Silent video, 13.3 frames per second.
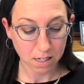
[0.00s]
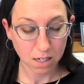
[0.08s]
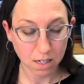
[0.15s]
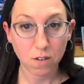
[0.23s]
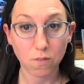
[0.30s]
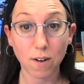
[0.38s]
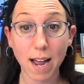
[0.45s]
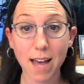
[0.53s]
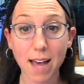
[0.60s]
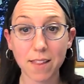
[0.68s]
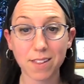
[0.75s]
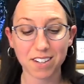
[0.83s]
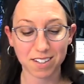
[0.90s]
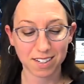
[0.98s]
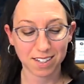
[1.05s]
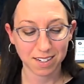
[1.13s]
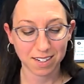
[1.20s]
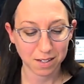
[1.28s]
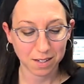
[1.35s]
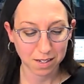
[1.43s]
Rather,
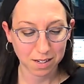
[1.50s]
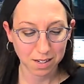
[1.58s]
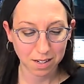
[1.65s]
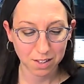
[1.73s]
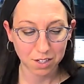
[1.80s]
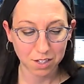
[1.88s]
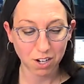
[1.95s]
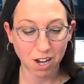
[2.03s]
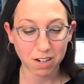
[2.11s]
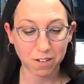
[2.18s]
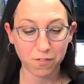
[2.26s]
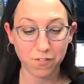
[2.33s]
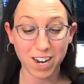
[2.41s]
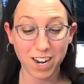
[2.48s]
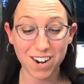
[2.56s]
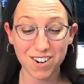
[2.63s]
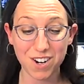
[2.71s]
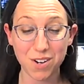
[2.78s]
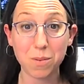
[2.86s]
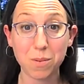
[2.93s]
the daughter of
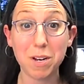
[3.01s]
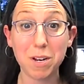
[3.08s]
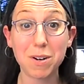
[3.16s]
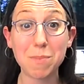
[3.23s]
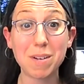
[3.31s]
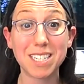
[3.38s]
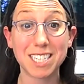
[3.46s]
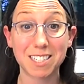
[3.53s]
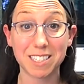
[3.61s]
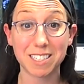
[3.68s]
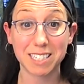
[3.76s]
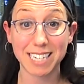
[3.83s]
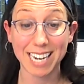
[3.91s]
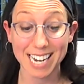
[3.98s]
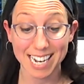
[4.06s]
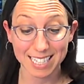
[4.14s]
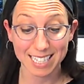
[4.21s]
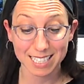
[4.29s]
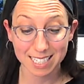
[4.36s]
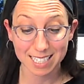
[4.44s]
Pharaoh, Miriam
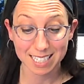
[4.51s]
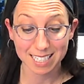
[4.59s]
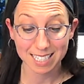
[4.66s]
understands,